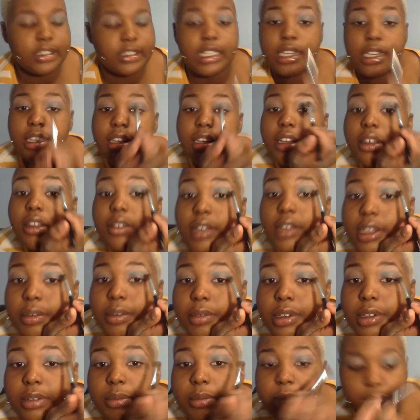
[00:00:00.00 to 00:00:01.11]
and go in
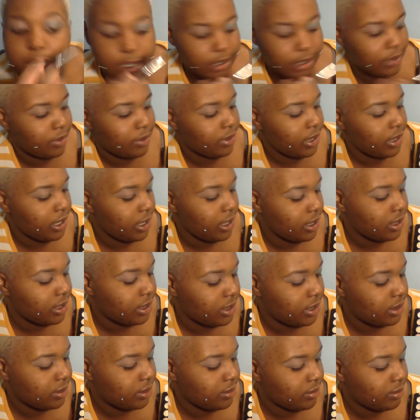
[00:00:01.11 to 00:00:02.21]
with my
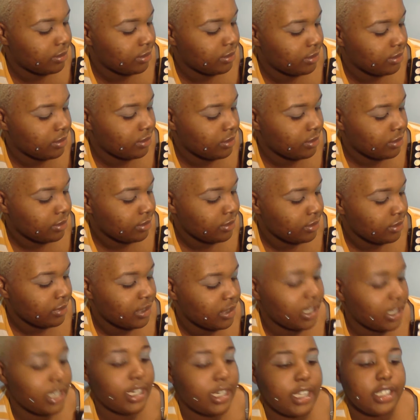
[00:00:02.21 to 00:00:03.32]
crease.
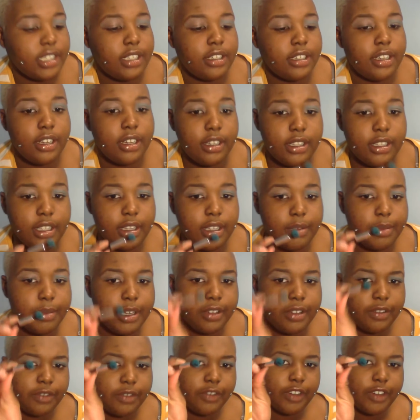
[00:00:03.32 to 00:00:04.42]
And that's another thing
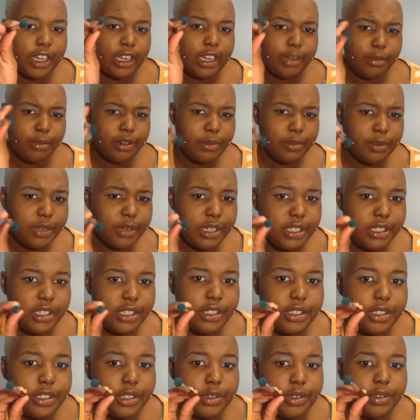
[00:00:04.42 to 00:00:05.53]
about fiber
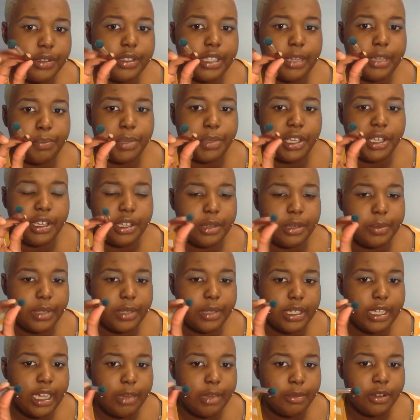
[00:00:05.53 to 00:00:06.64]
brushes too. They pick up a
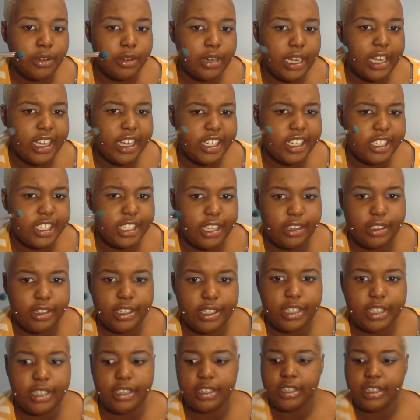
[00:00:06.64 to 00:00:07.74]
lot more eyeshadow
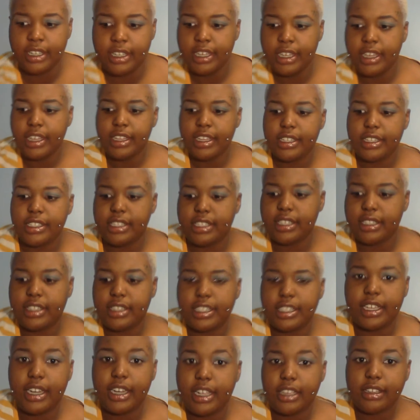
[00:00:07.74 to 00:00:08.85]
than
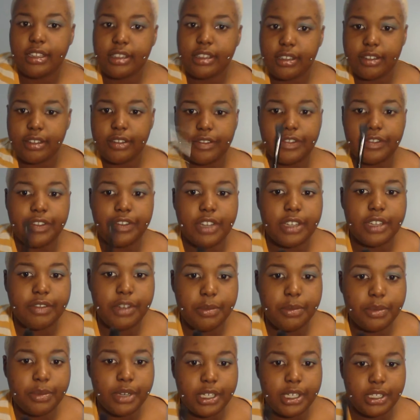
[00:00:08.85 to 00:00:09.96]
synthetic
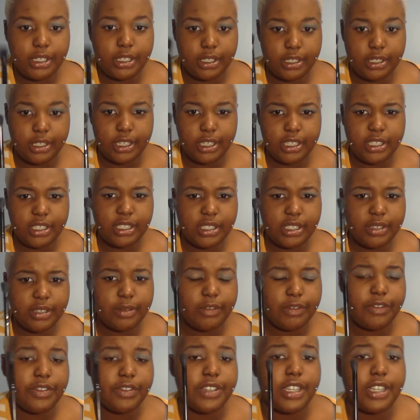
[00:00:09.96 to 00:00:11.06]
fluffy brushes. This
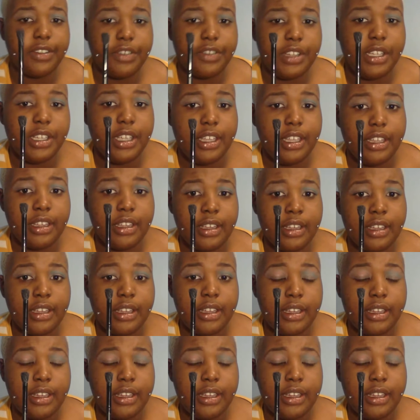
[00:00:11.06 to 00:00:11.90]
fluffy